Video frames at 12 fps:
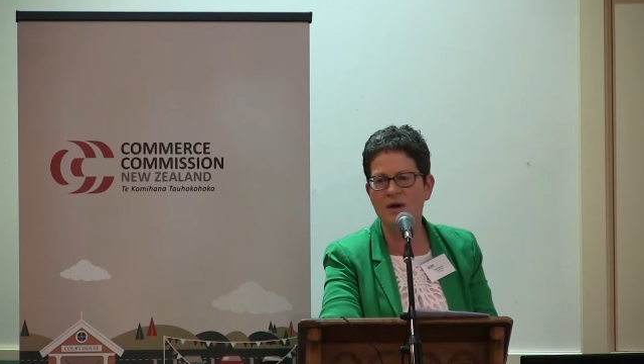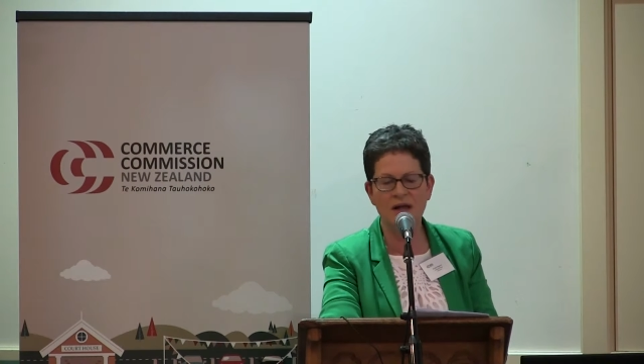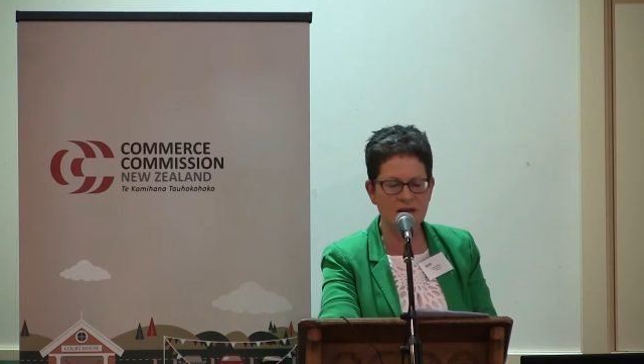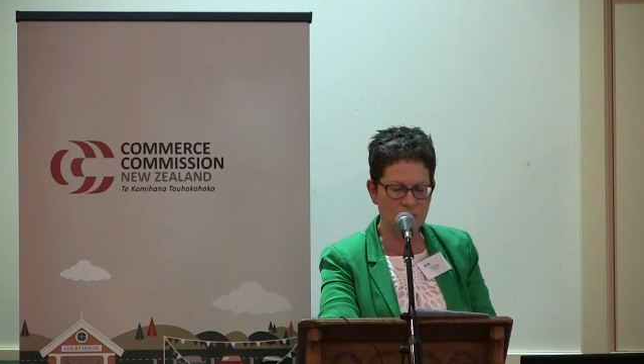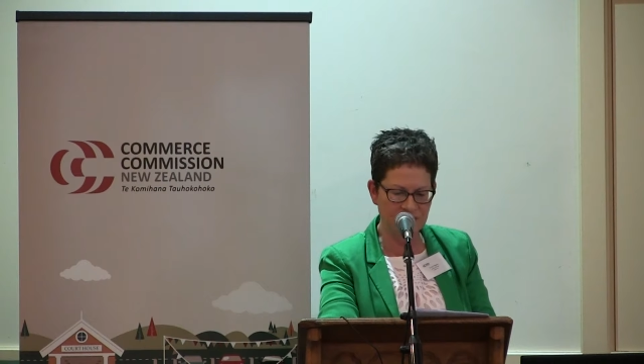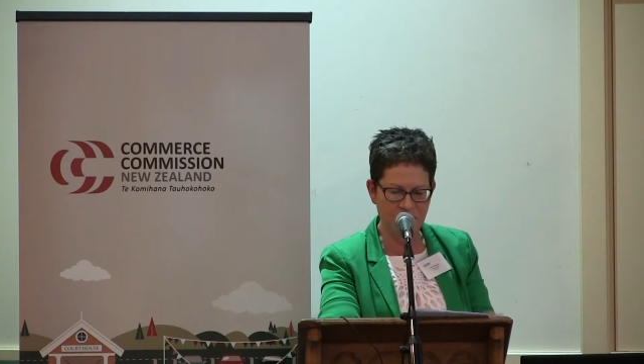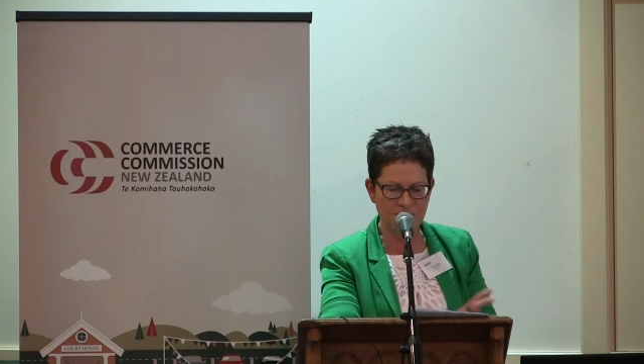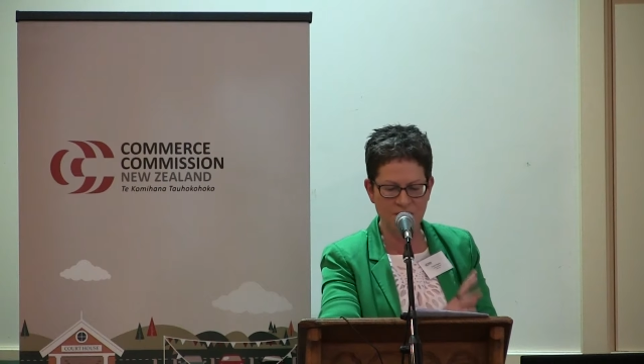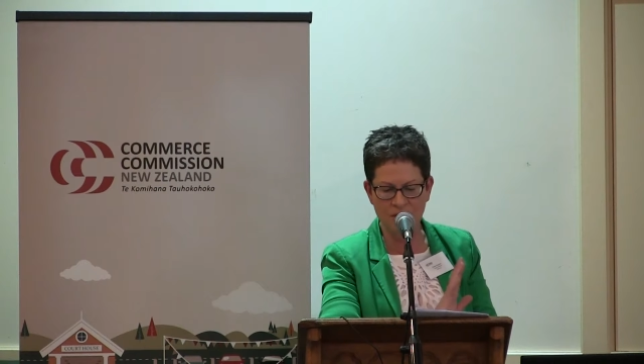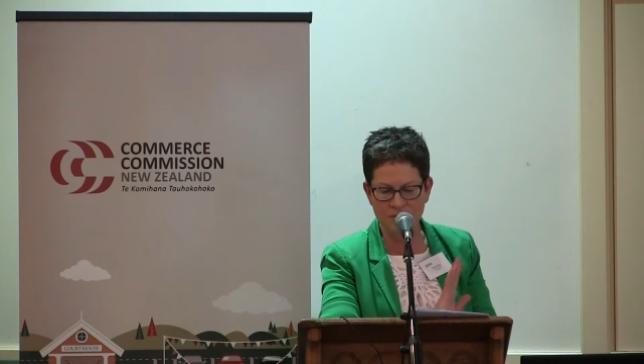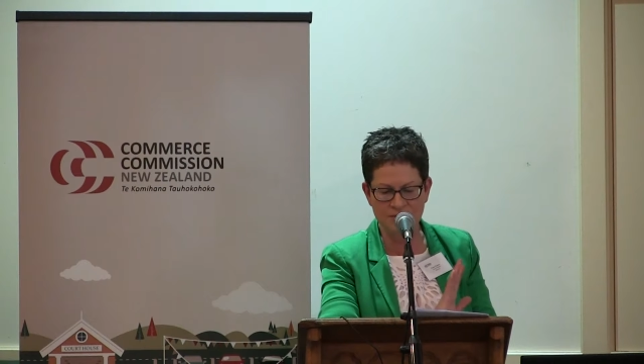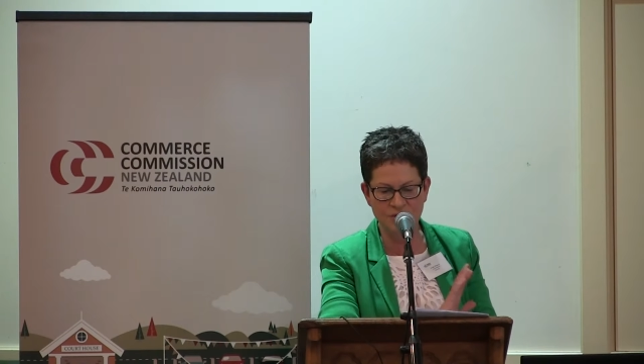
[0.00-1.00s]
well, we don't
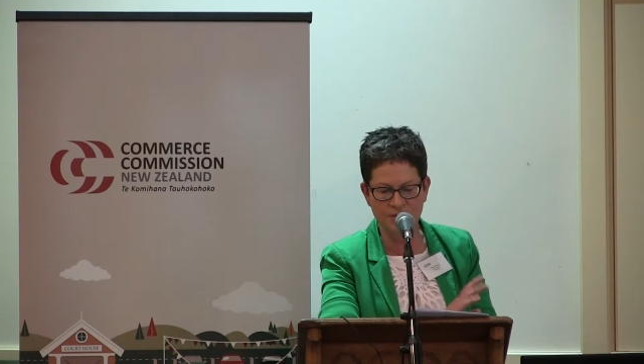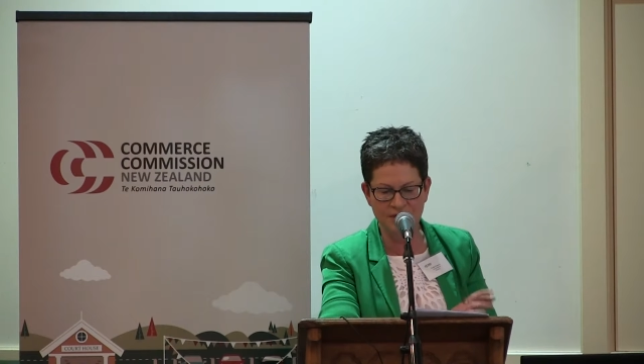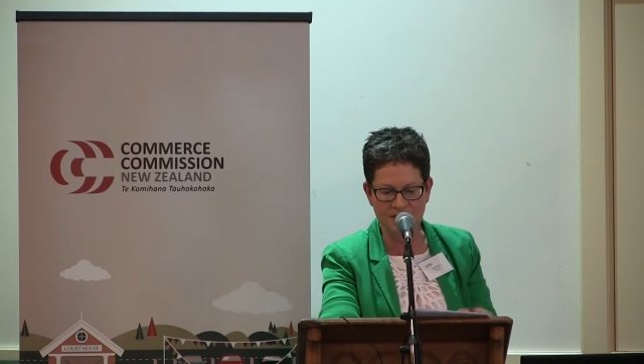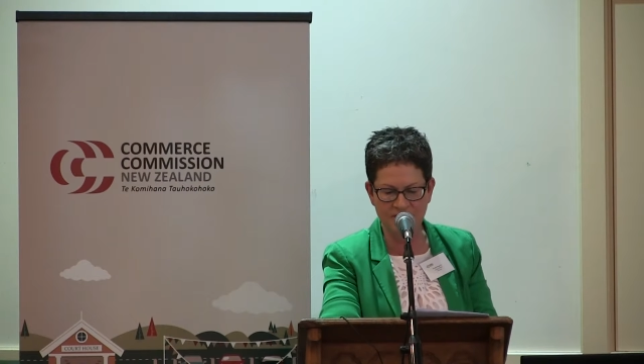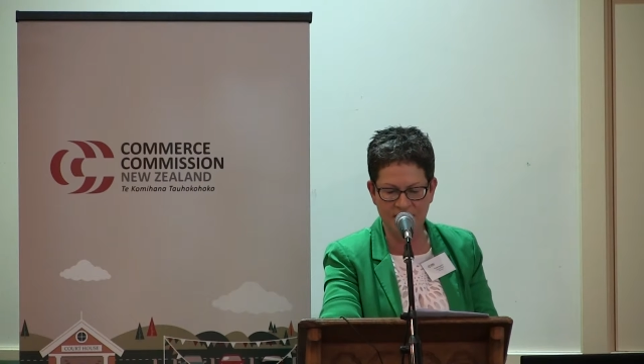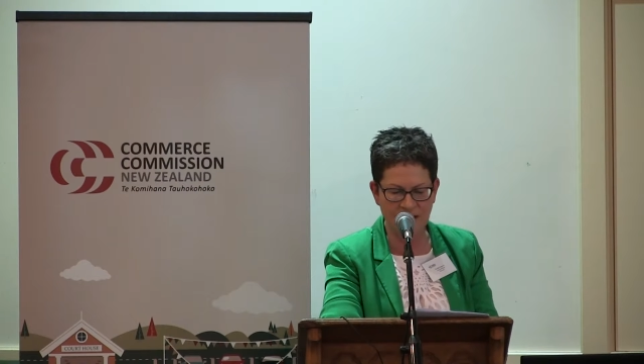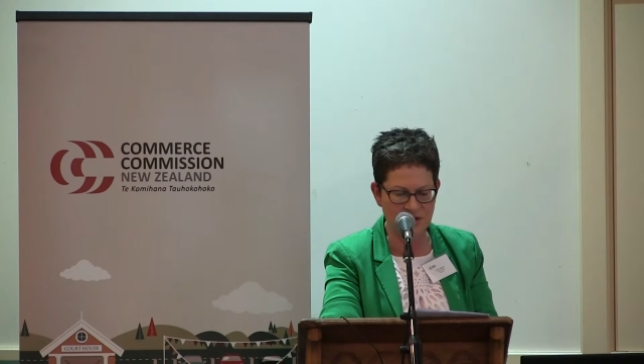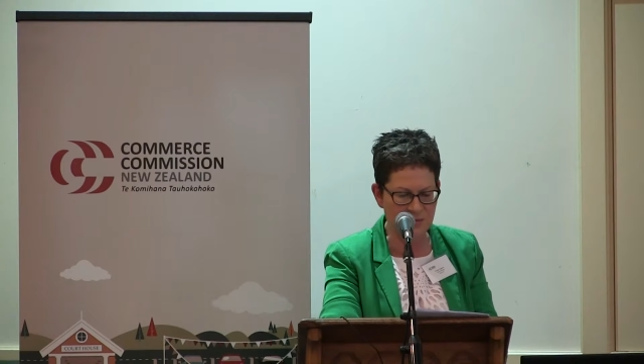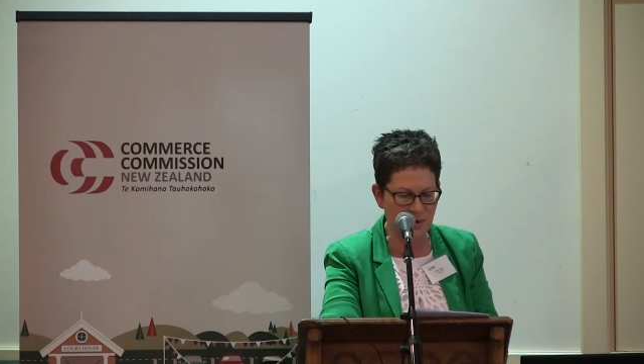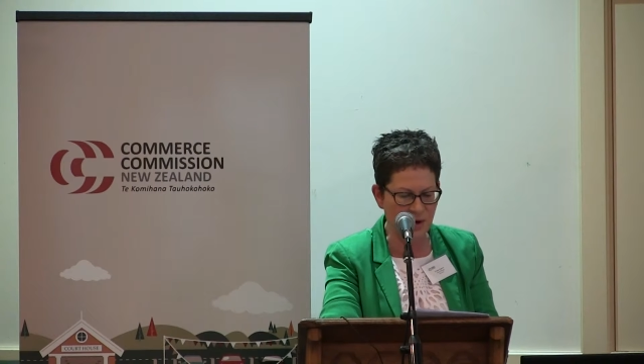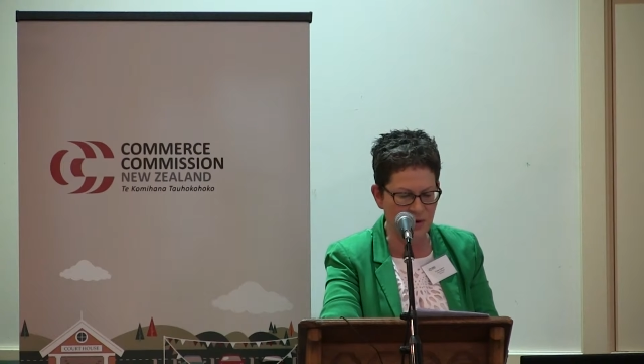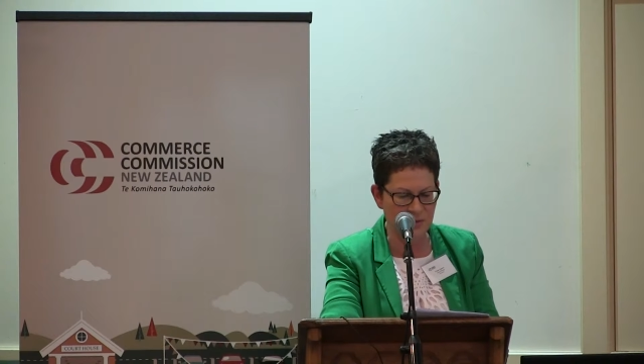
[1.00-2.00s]
owe a duty of care to
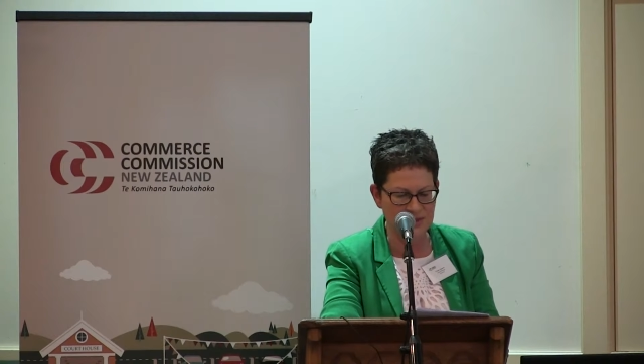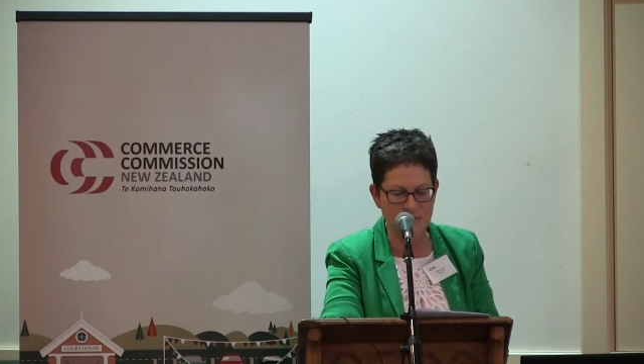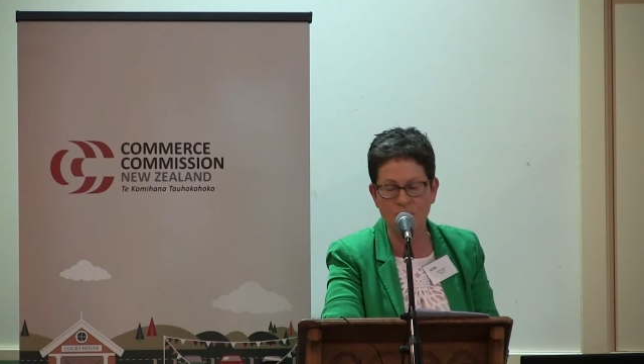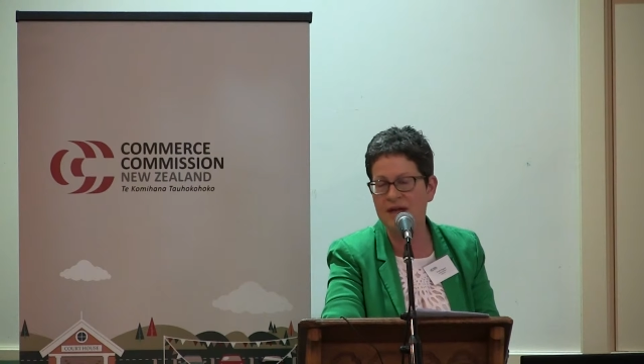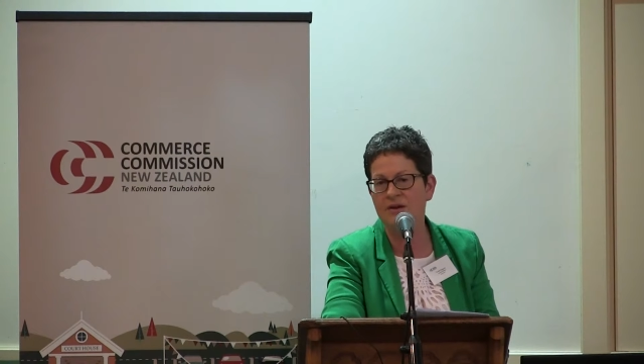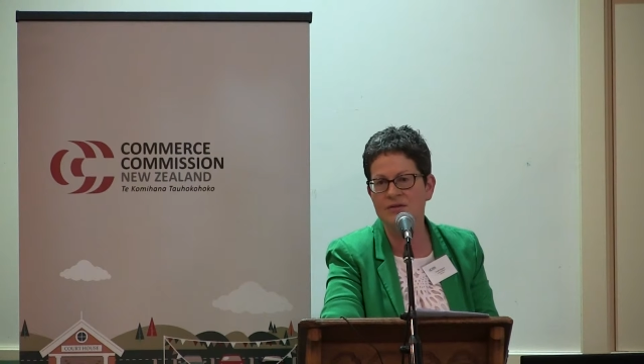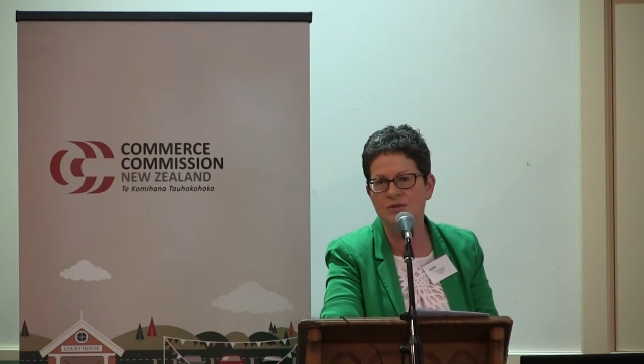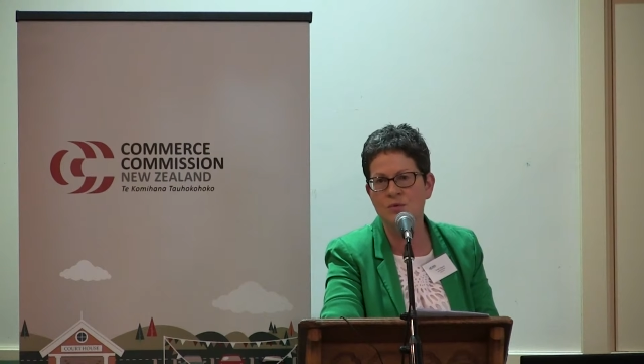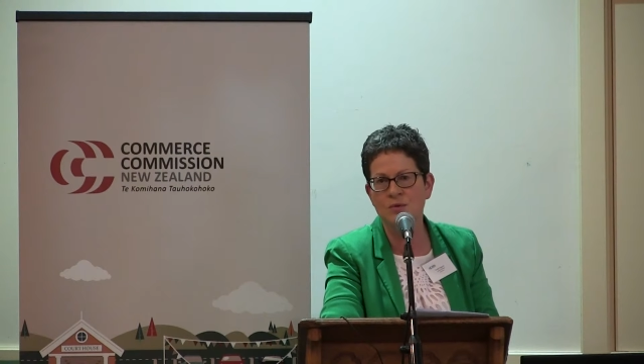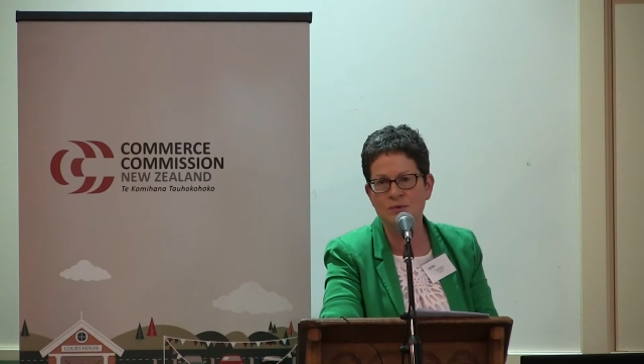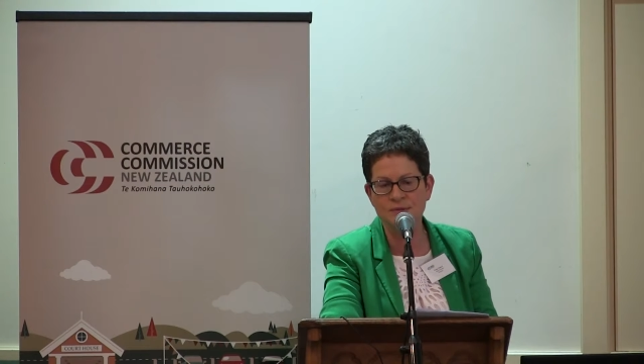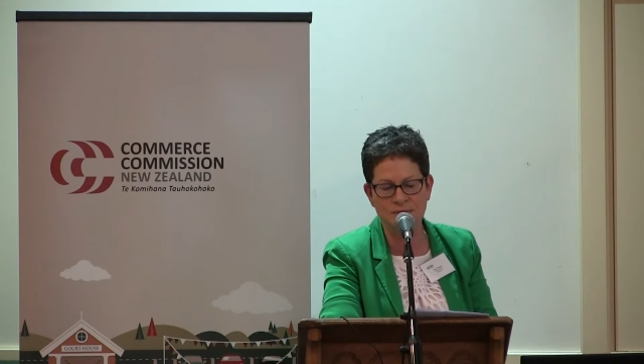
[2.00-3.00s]
borrowers or
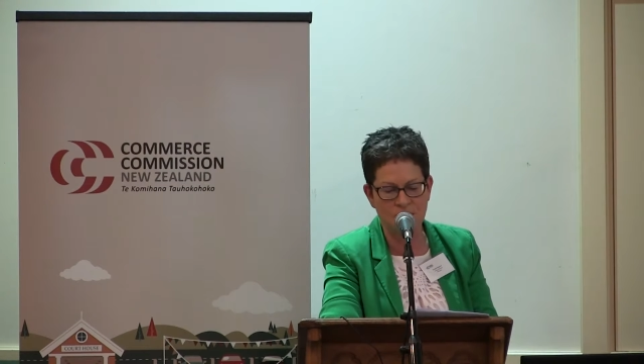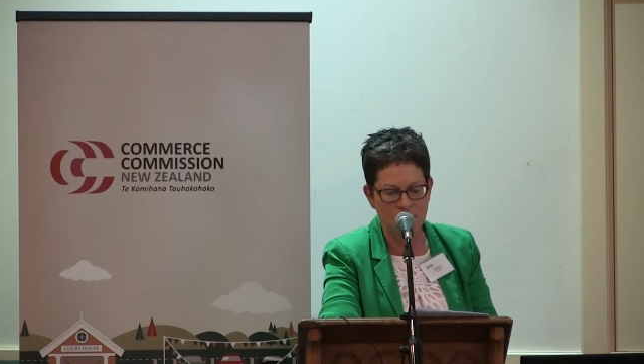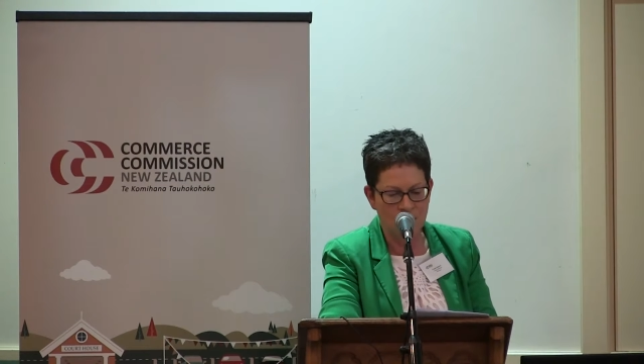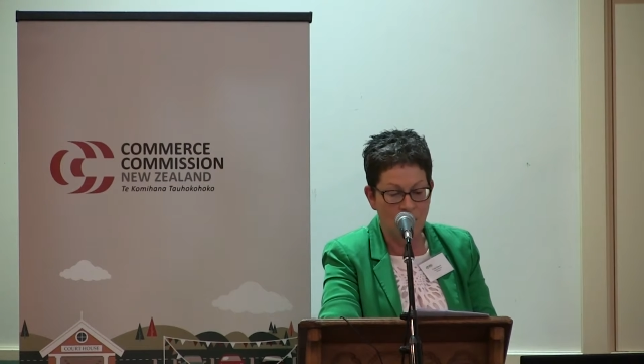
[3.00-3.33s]
guarantors,